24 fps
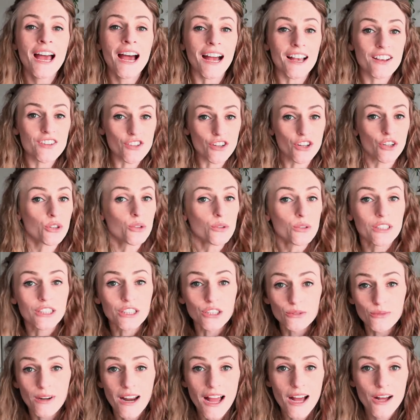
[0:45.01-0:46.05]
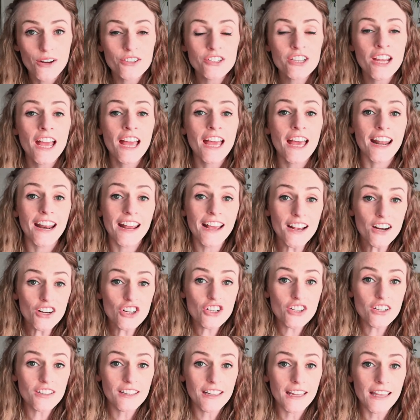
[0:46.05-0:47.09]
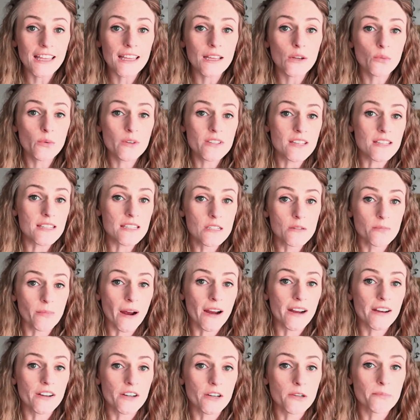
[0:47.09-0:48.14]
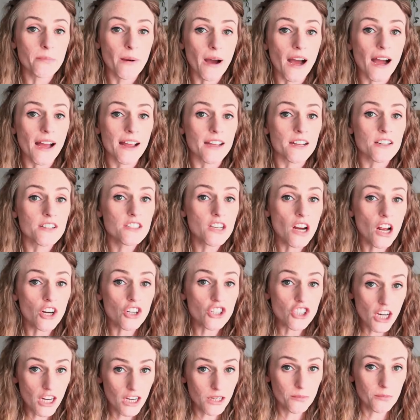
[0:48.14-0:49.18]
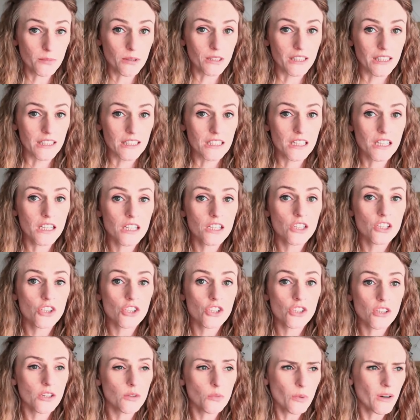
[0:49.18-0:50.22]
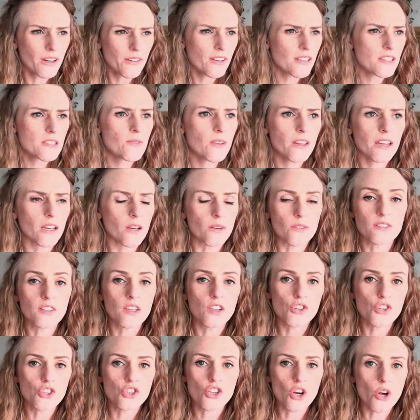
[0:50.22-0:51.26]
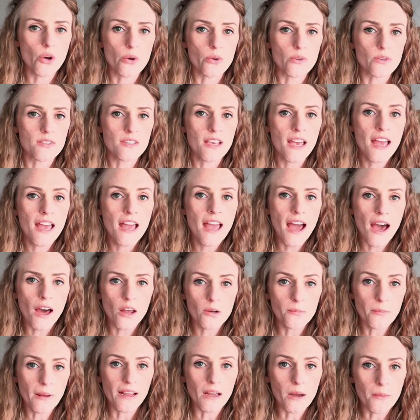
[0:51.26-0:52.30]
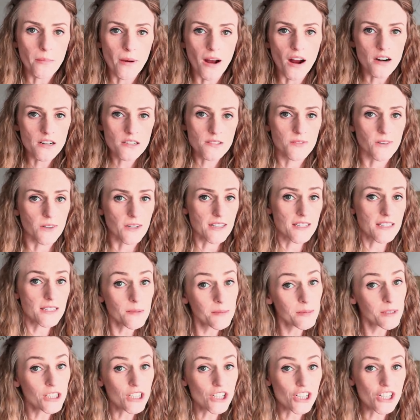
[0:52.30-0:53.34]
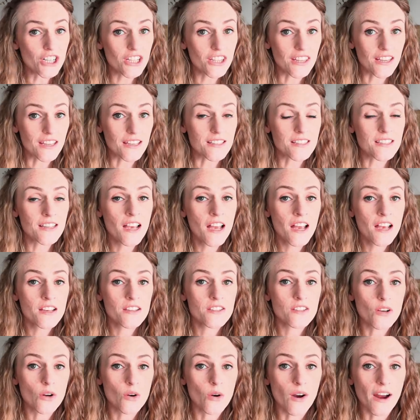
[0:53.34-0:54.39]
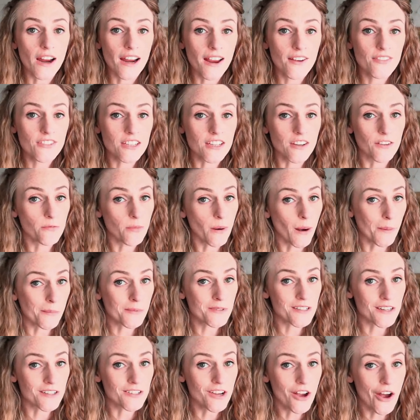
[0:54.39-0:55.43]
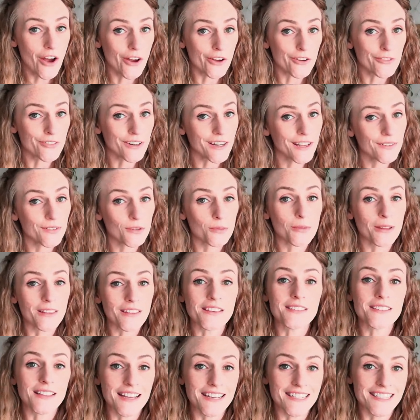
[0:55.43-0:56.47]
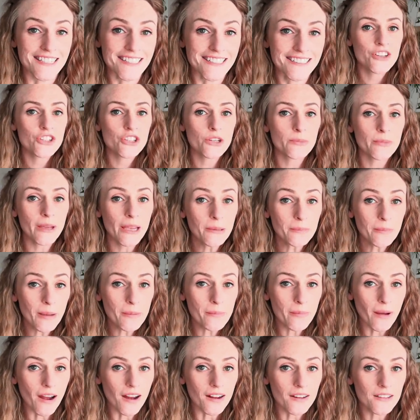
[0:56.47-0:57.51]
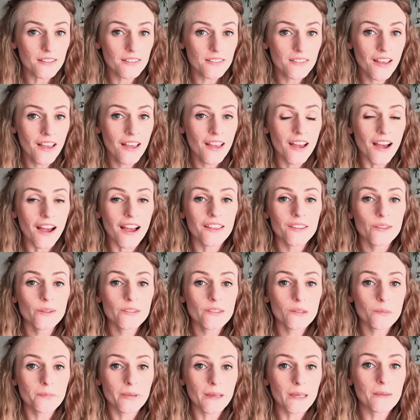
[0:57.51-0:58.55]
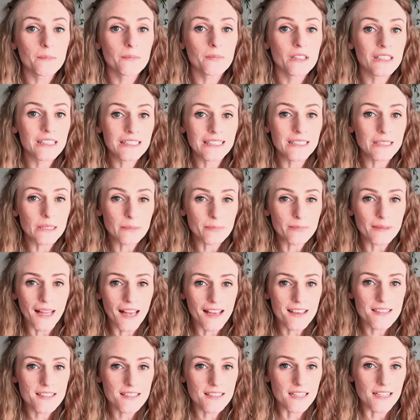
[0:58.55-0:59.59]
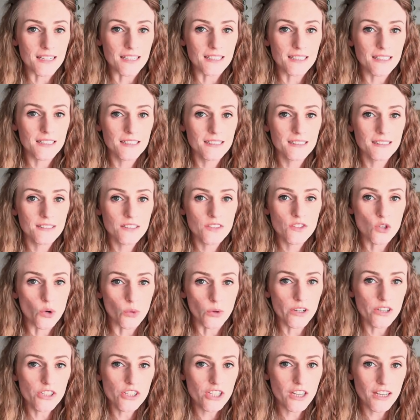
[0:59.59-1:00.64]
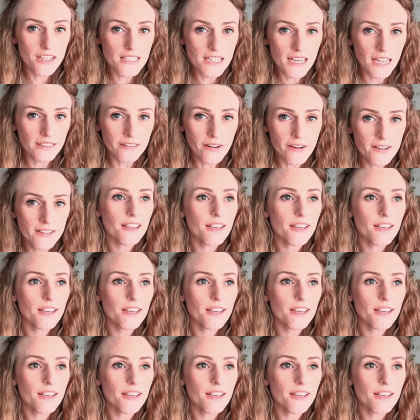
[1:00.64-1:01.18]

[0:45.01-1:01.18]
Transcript: I started Googling around and I actually was inspired by Doug Chamberlain. He, in one of his videos, he shows how to make a box very similar to this so I have to give props to Doug for giving me this idea. To make my box, I use a big clear plastic storage container.